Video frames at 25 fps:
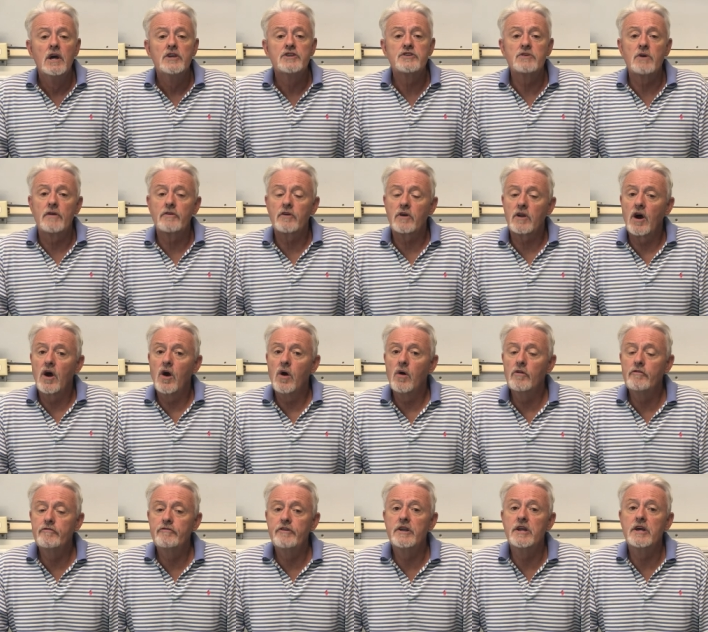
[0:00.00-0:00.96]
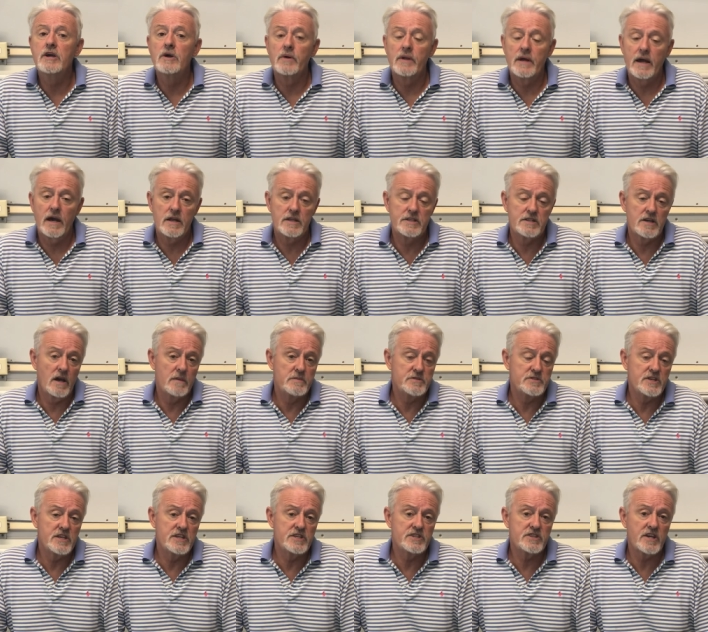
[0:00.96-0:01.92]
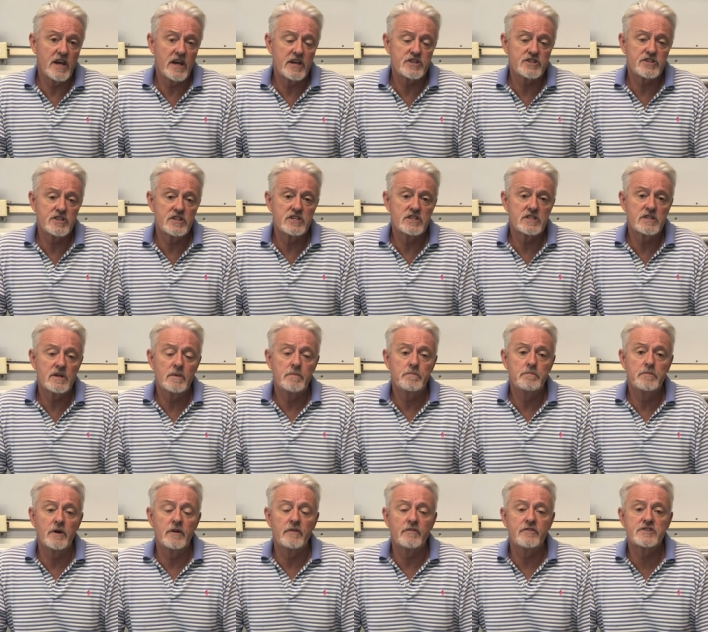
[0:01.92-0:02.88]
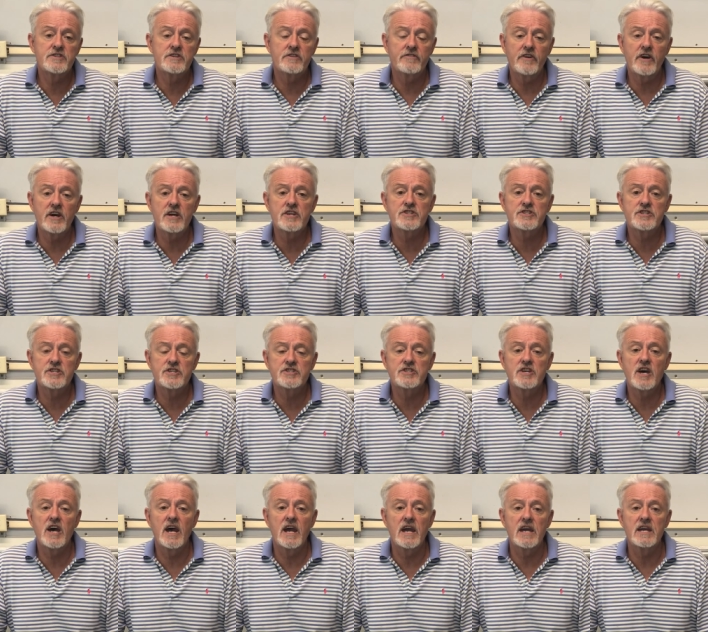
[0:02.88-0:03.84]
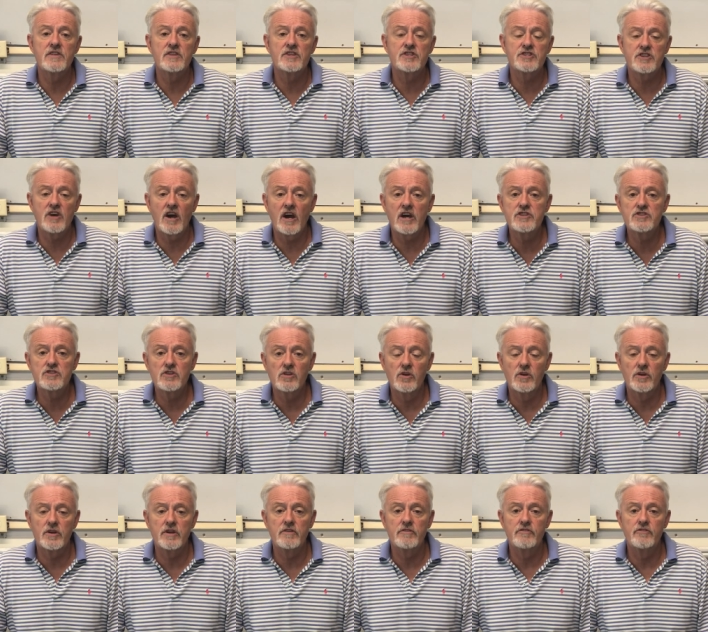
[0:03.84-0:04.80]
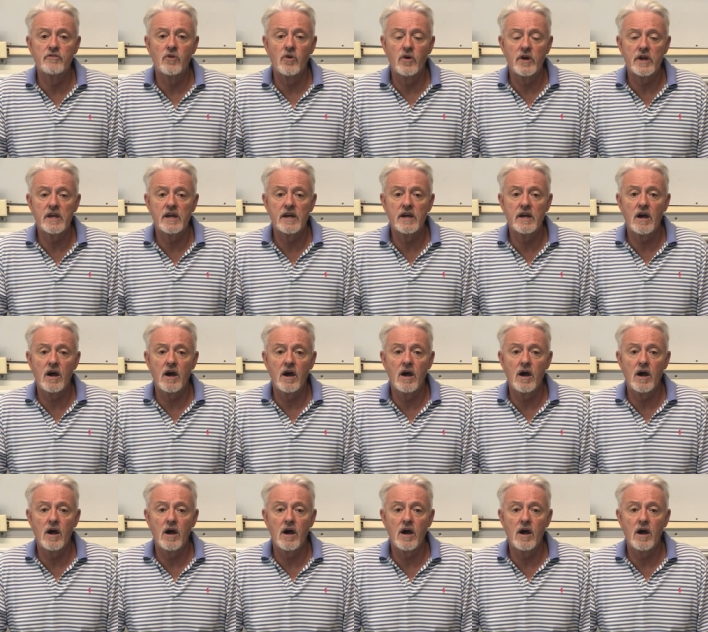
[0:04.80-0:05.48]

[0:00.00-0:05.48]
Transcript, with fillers: So I've got a whole video on how to time C-sections, but suffice to say, the signs you're looking for here